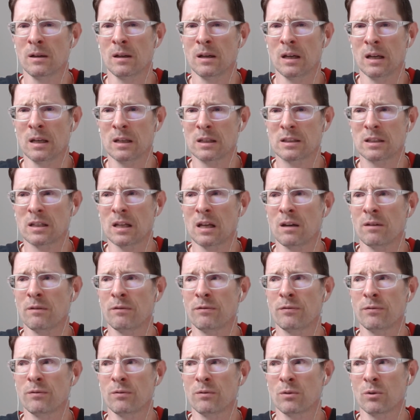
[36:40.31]
instead
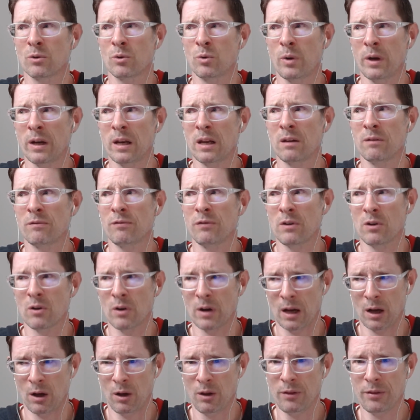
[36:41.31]
of quitting for your
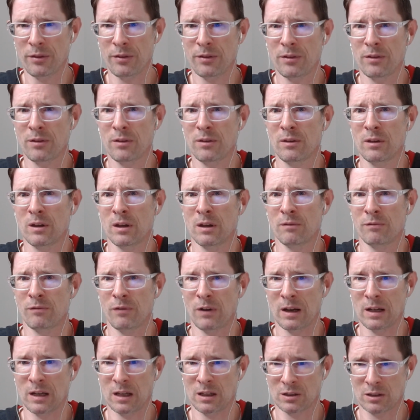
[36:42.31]
health and
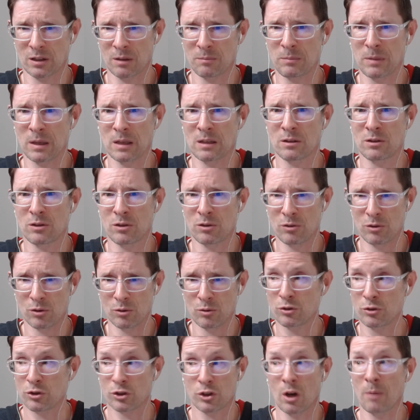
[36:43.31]
finding something to
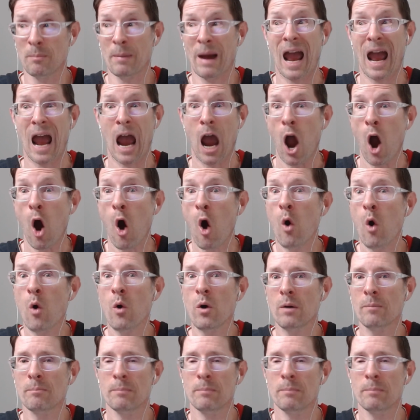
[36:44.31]
do somehow,